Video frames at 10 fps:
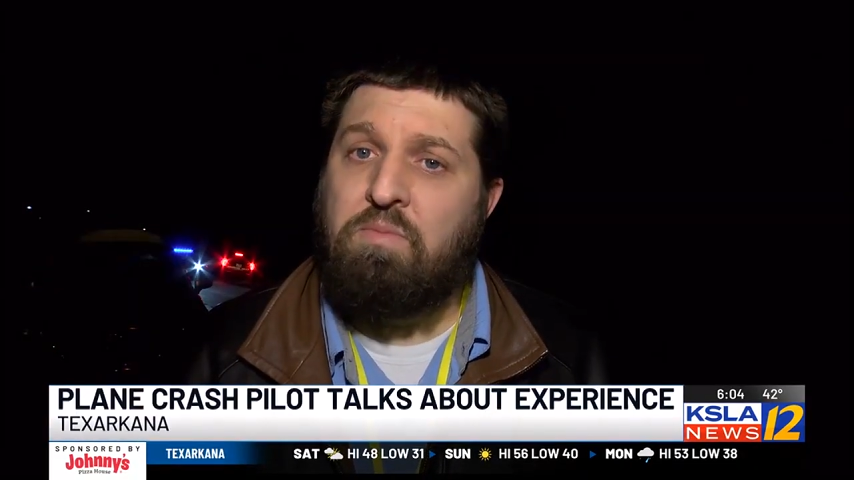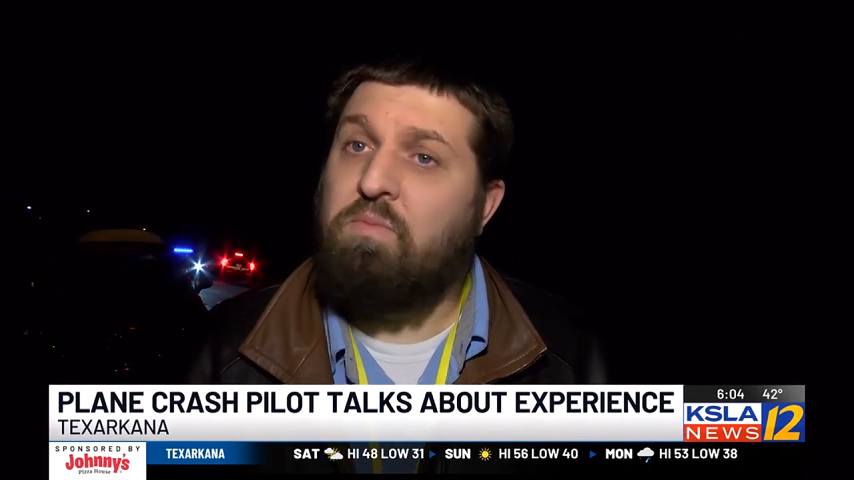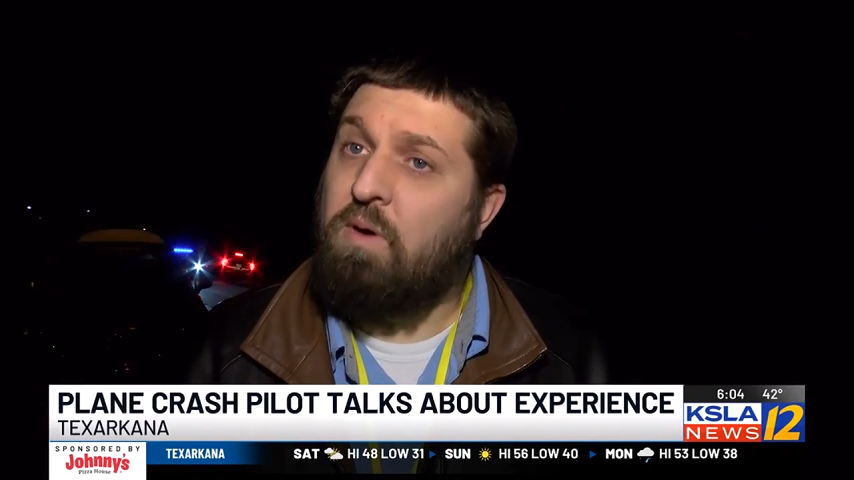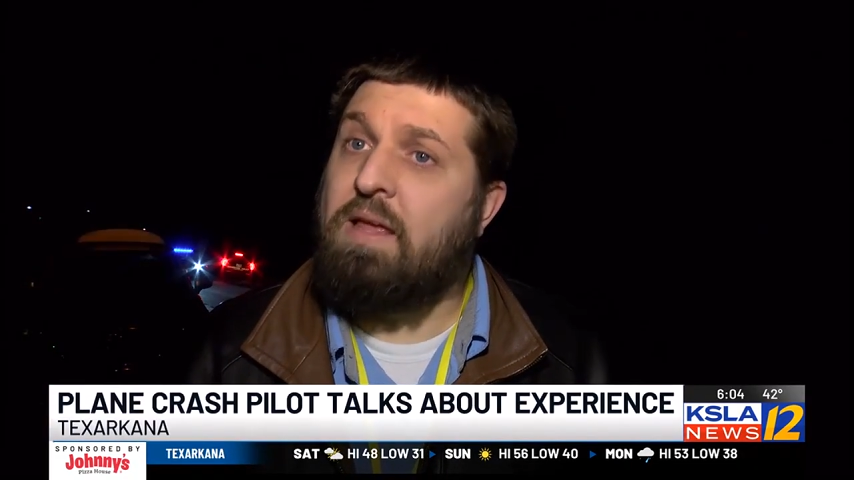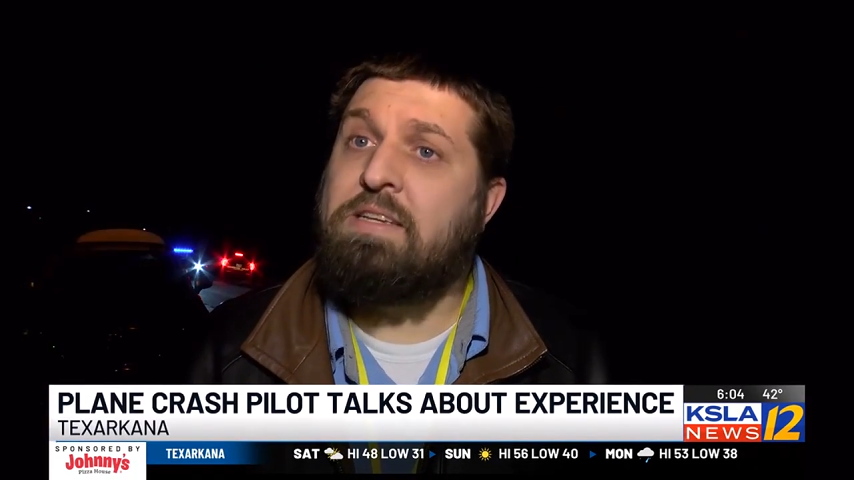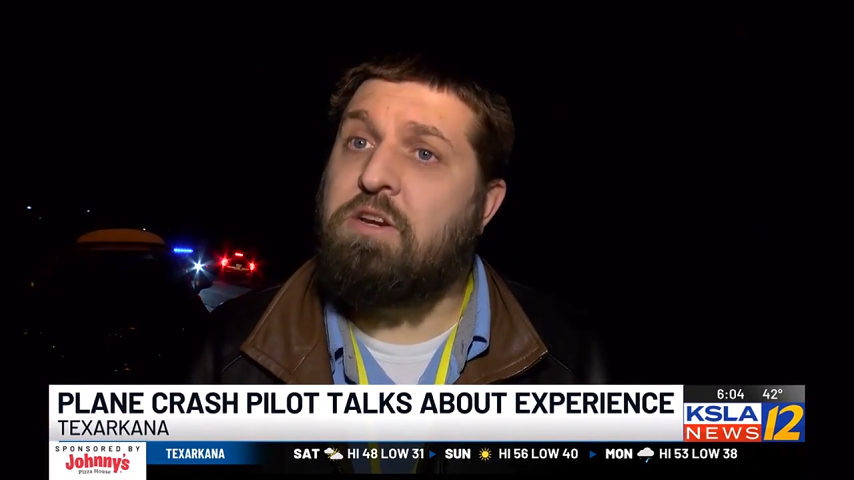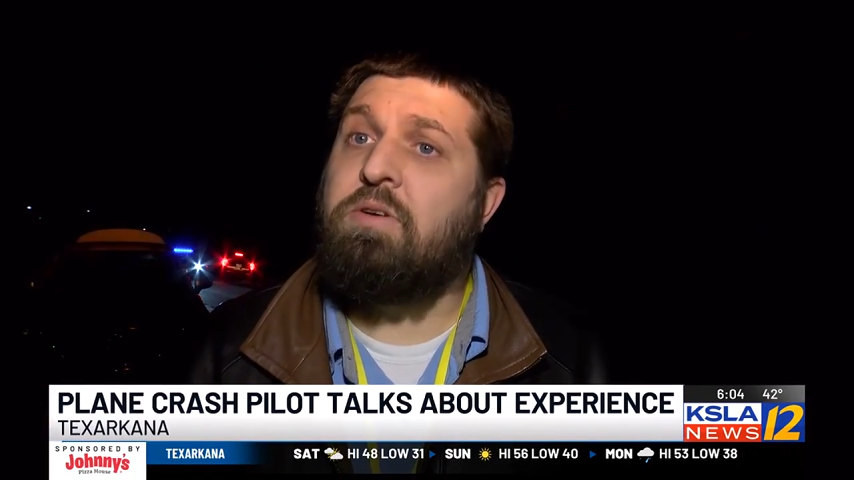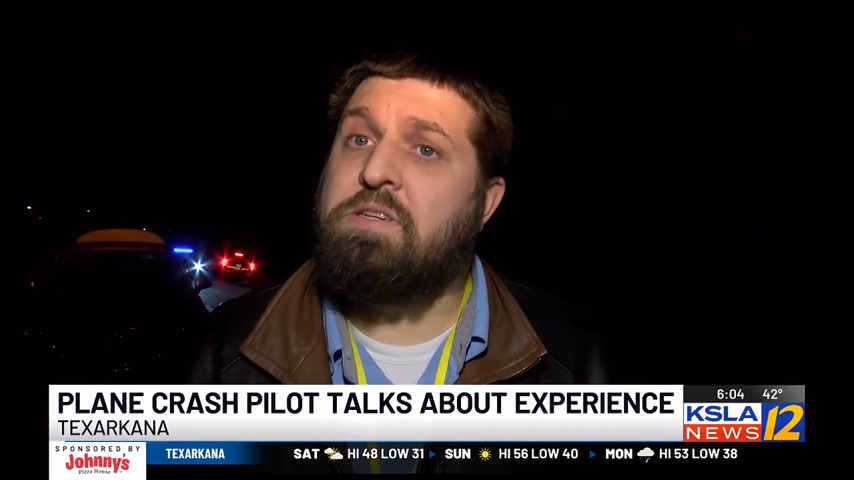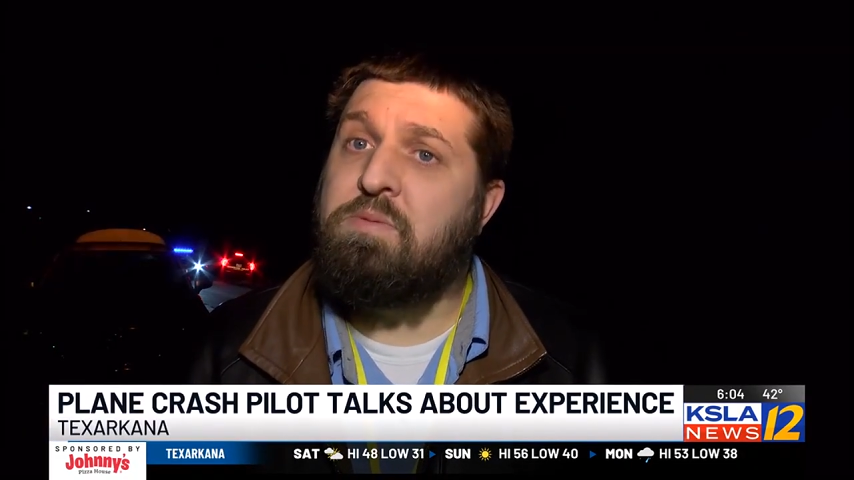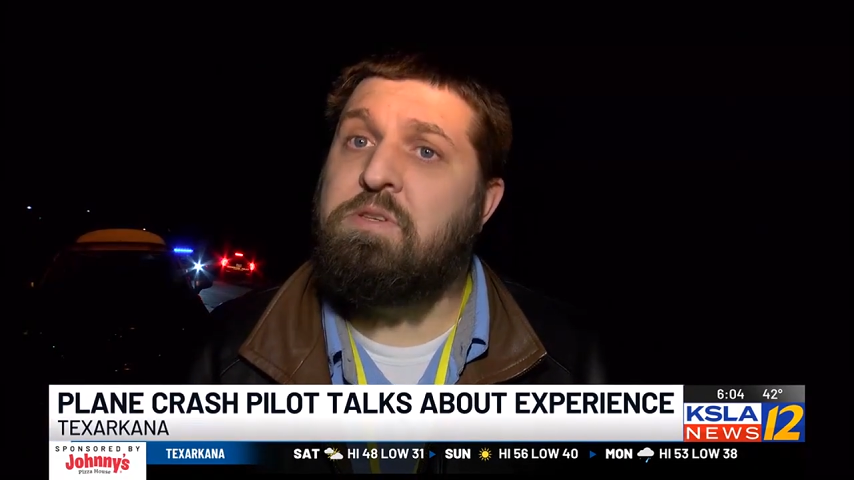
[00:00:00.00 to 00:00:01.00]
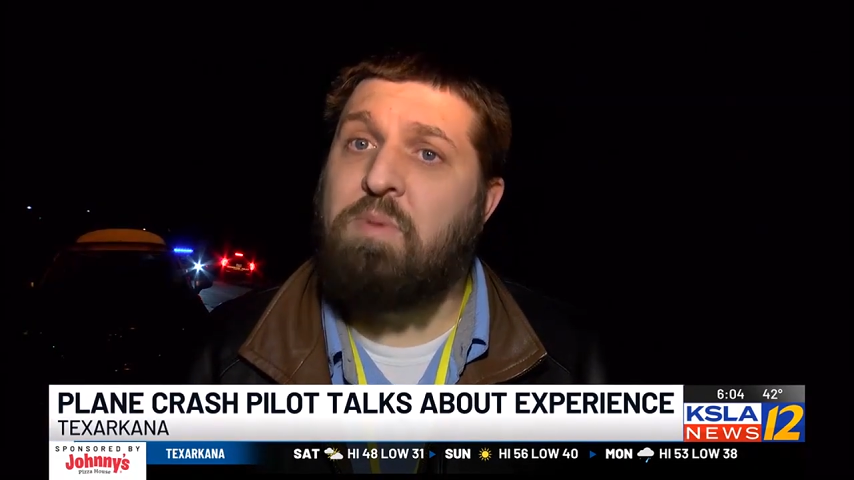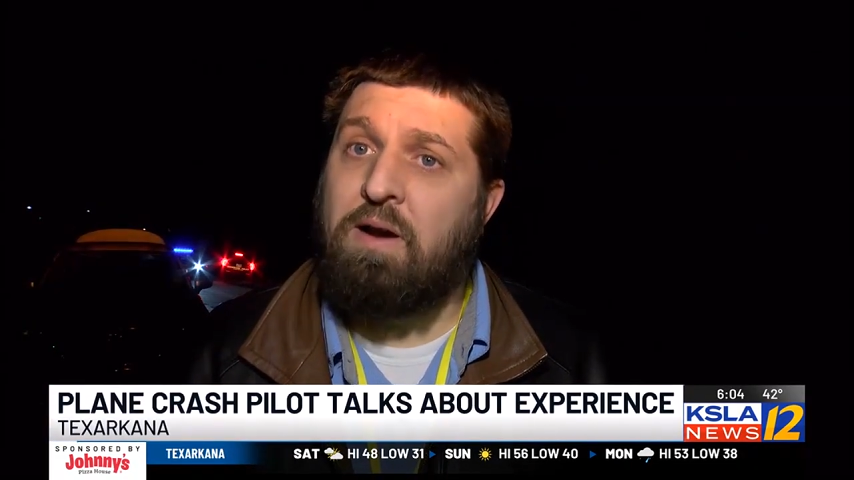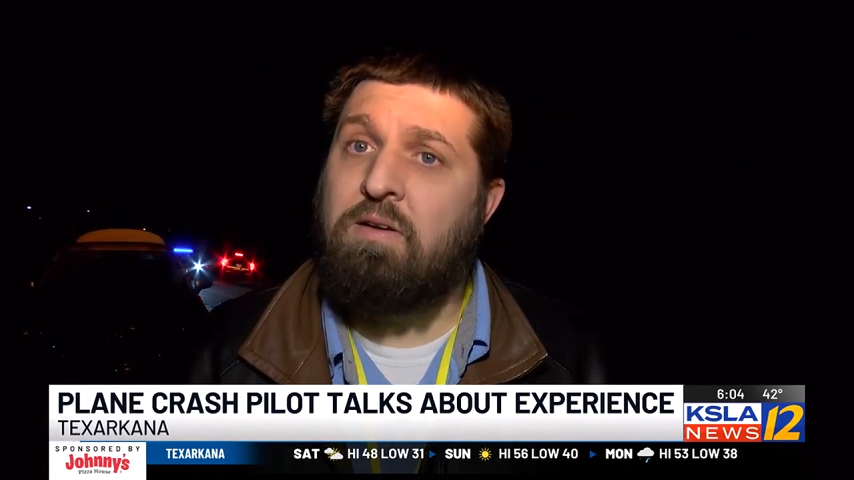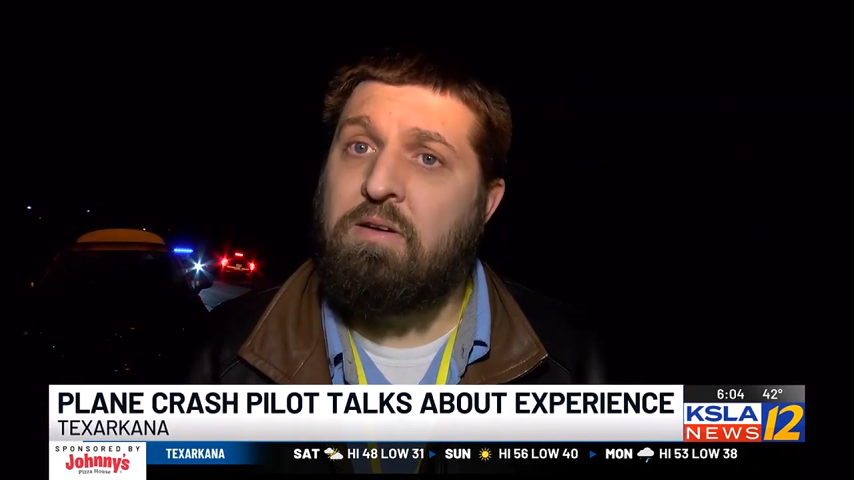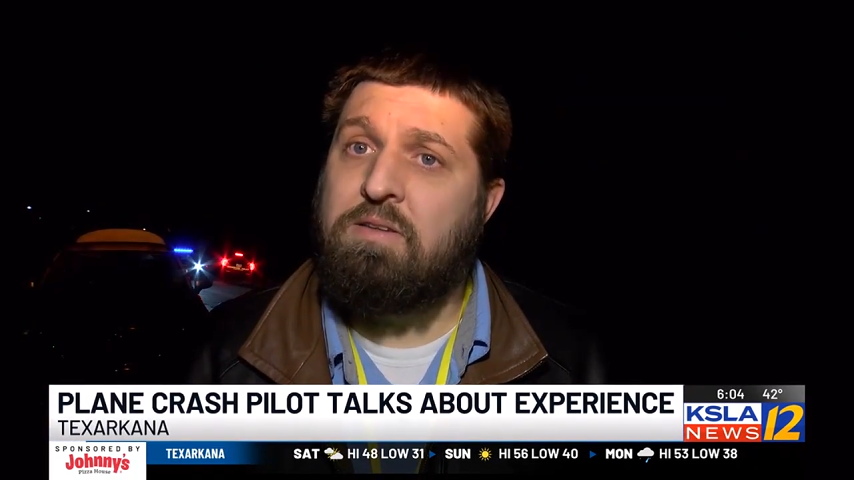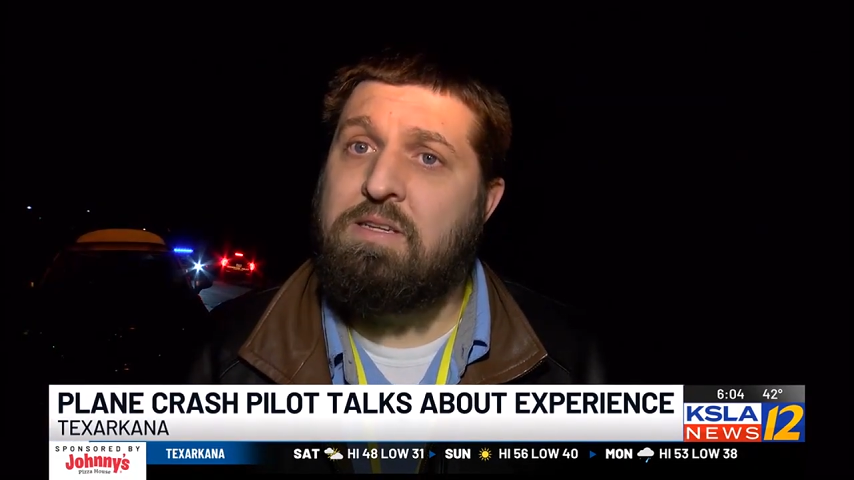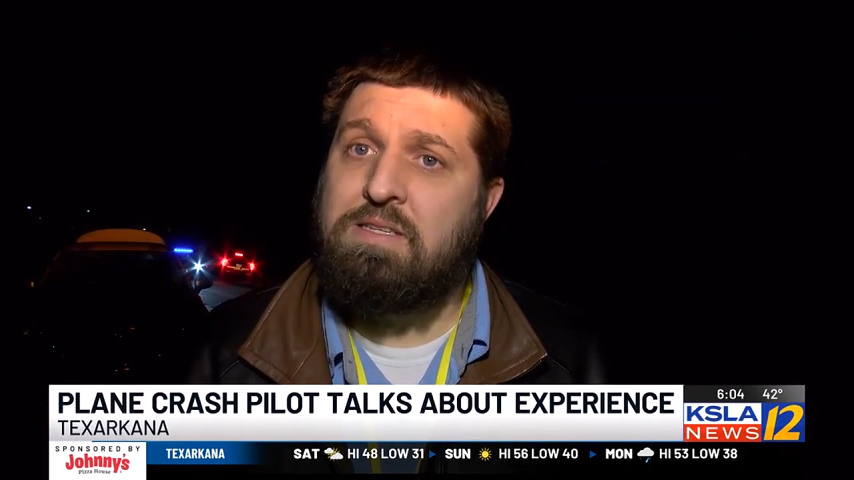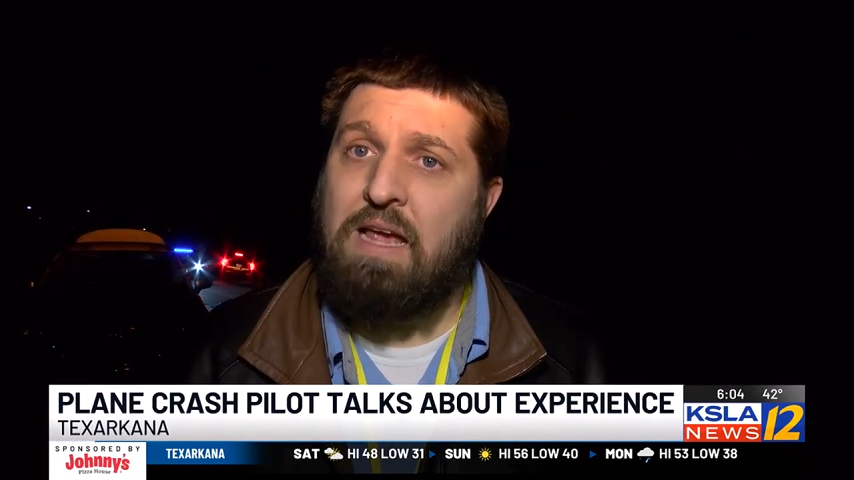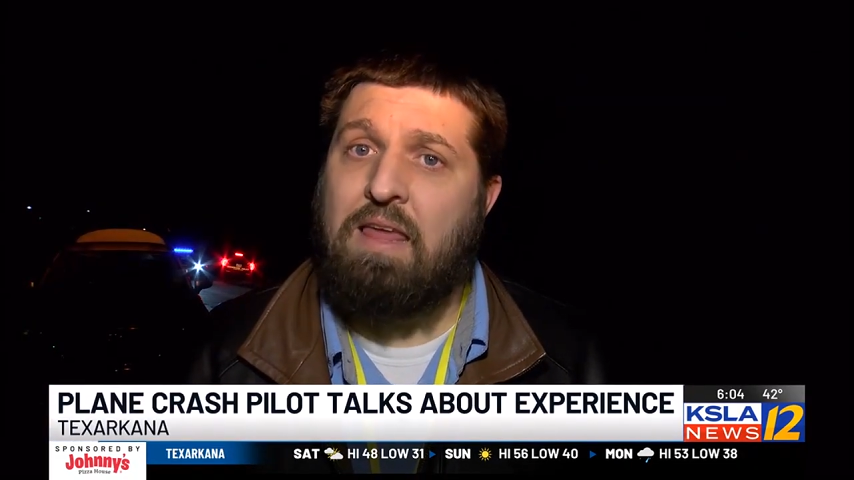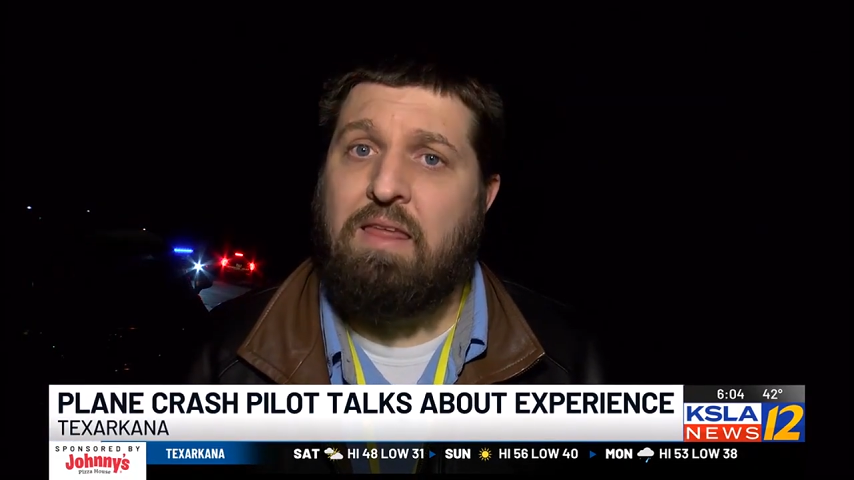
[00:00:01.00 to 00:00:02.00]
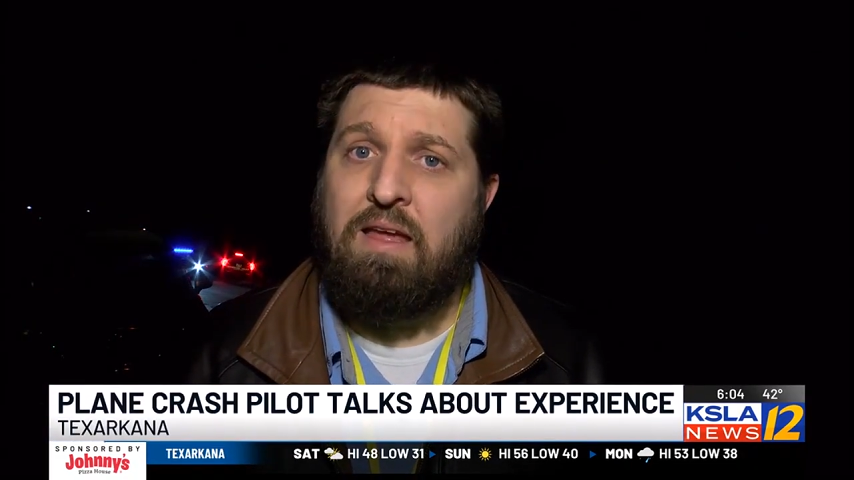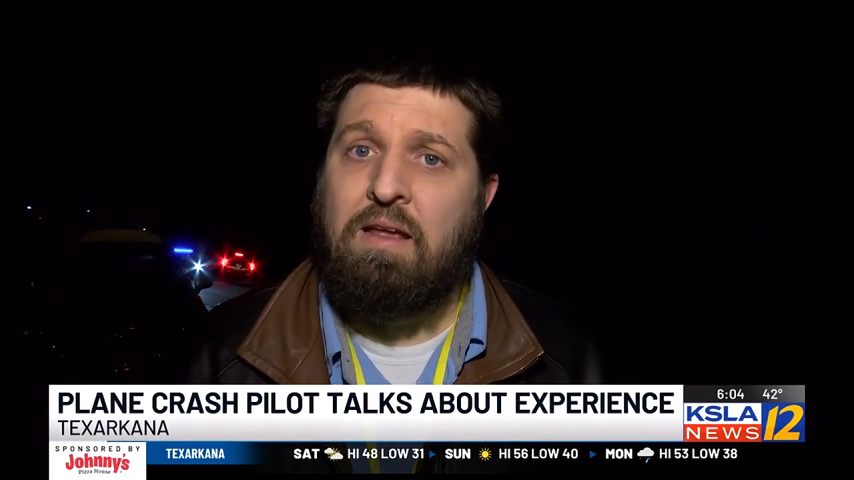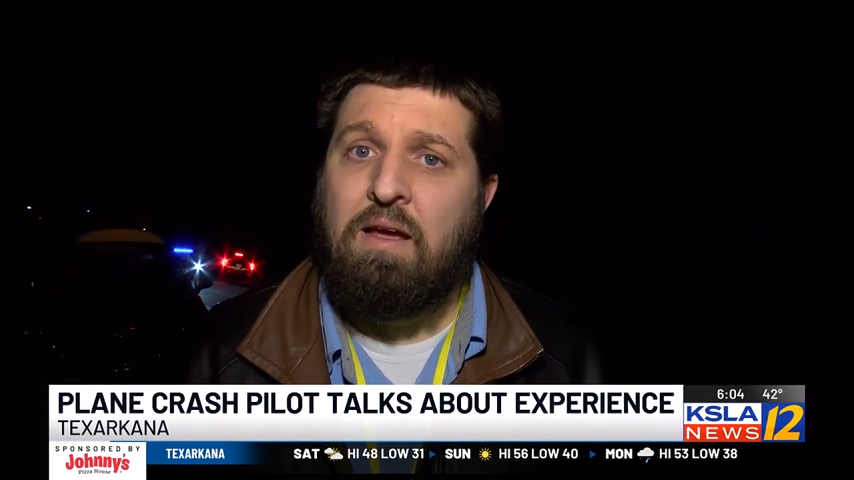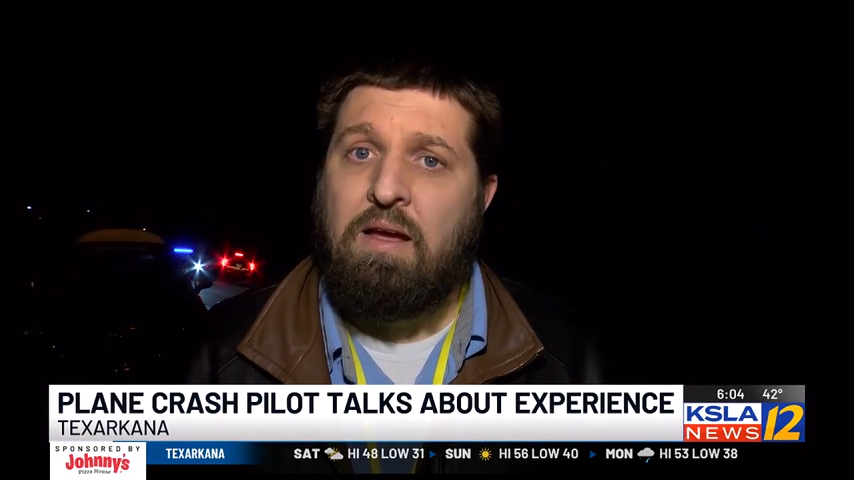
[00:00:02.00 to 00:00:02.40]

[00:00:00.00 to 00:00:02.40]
really is a Christmas miracle to say that